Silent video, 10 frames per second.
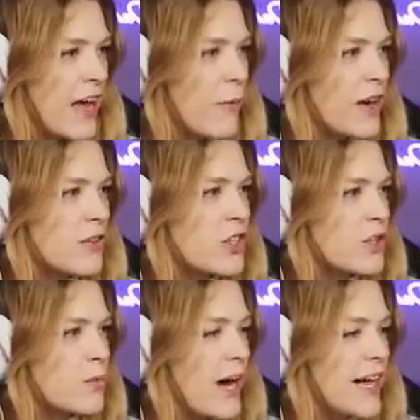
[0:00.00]
Okay, why don't
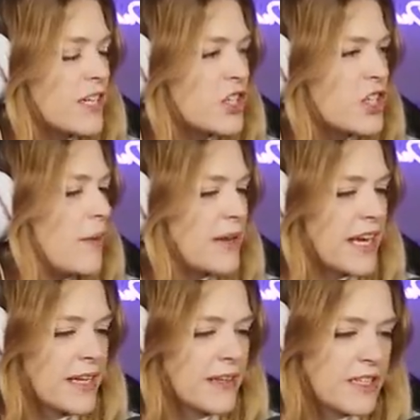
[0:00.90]
you watch
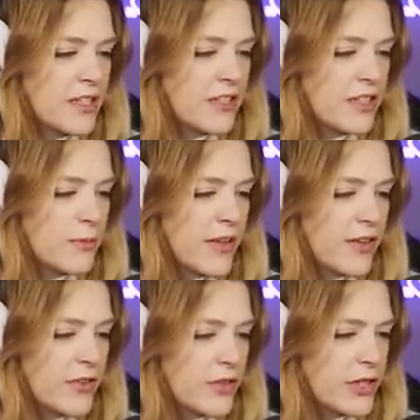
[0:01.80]
comedy upstairs in your
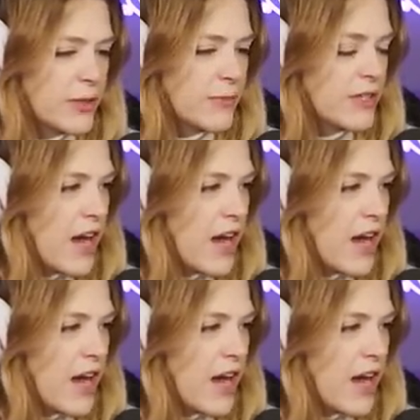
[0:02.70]
brother's room?